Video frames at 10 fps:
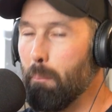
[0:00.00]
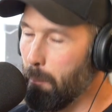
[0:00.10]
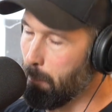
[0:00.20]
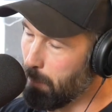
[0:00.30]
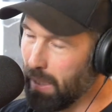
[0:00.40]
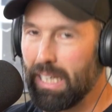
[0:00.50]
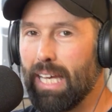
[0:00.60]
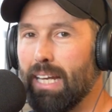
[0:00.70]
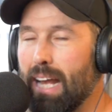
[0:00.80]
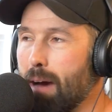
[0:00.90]
But it
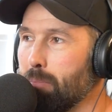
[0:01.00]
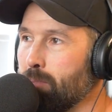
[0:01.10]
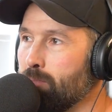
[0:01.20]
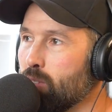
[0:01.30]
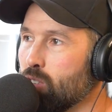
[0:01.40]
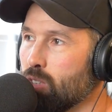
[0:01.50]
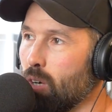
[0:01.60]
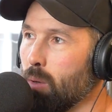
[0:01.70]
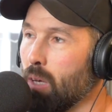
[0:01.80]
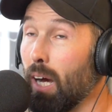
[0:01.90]
can happen. So
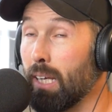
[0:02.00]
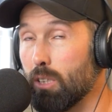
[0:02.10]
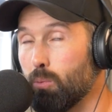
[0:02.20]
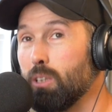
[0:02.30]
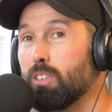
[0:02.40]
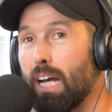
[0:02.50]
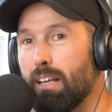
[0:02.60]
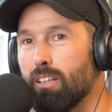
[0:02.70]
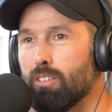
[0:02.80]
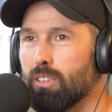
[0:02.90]
we, I guess, we say
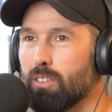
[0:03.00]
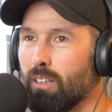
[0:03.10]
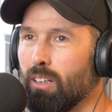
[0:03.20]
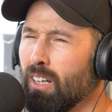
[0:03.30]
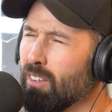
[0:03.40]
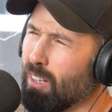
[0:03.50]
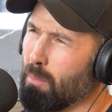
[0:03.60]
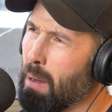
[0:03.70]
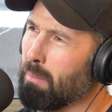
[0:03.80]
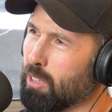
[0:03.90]
this as a not a
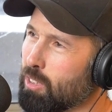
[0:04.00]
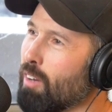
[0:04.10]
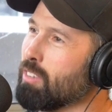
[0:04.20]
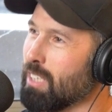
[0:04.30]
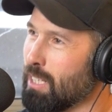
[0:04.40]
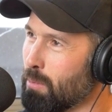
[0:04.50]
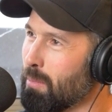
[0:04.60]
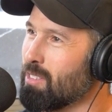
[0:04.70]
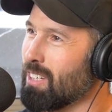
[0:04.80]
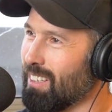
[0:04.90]
public service announcement, but
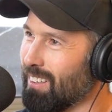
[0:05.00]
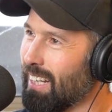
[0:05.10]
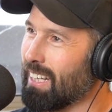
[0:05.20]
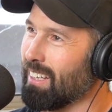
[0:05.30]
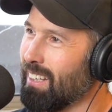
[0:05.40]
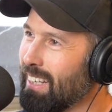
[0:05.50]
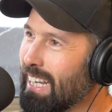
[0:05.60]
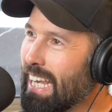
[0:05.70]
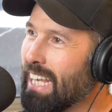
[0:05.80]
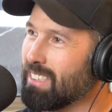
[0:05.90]
it's kind of like
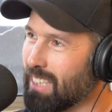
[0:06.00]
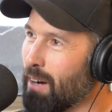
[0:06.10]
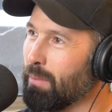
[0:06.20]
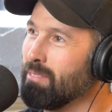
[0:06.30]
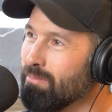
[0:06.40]
it's coming.